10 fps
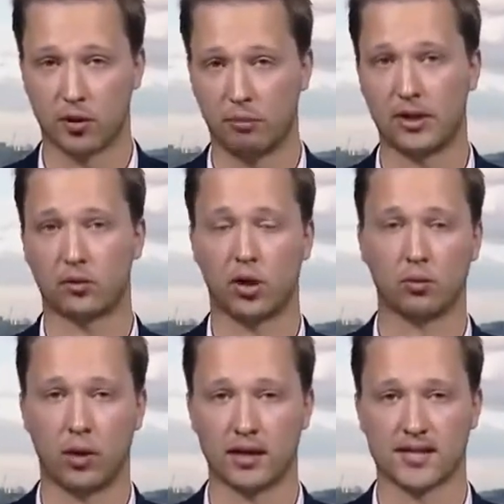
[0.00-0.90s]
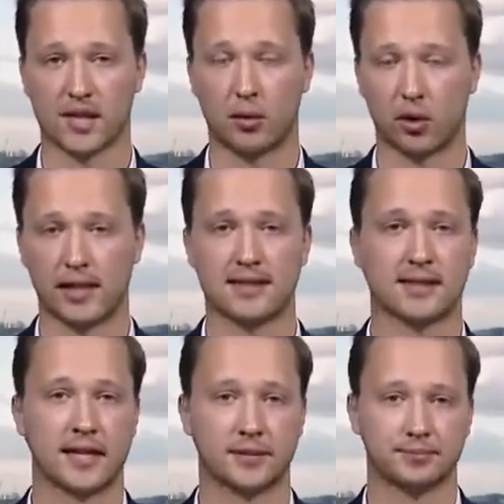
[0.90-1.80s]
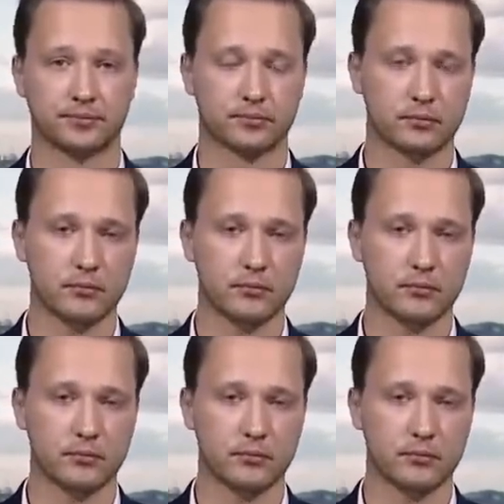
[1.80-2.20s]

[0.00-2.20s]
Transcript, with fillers: to a Bitcoin wallet somewhere on the internet